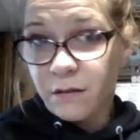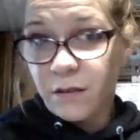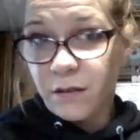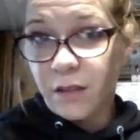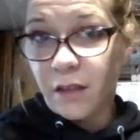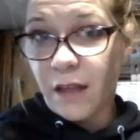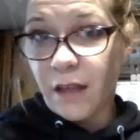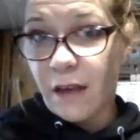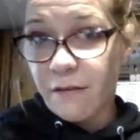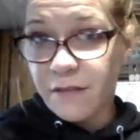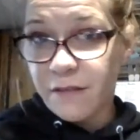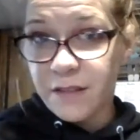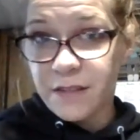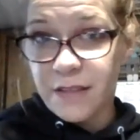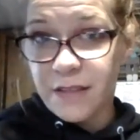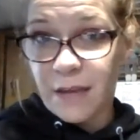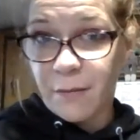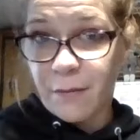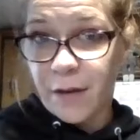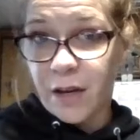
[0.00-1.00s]
you'll have the
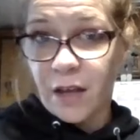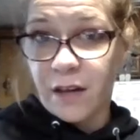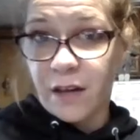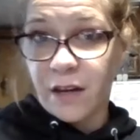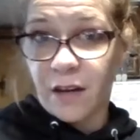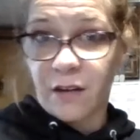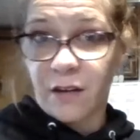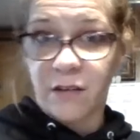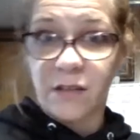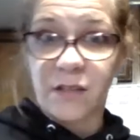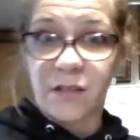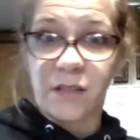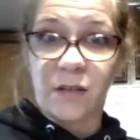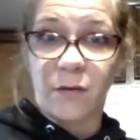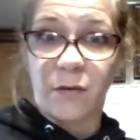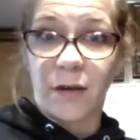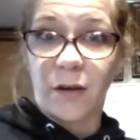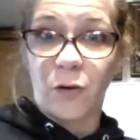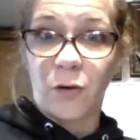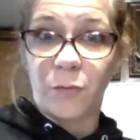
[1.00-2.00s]
salmon on there.
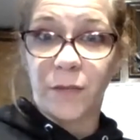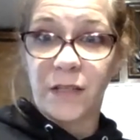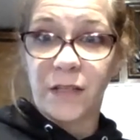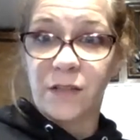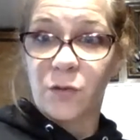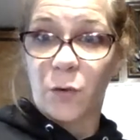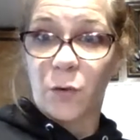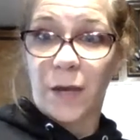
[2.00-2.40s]
So I hope that's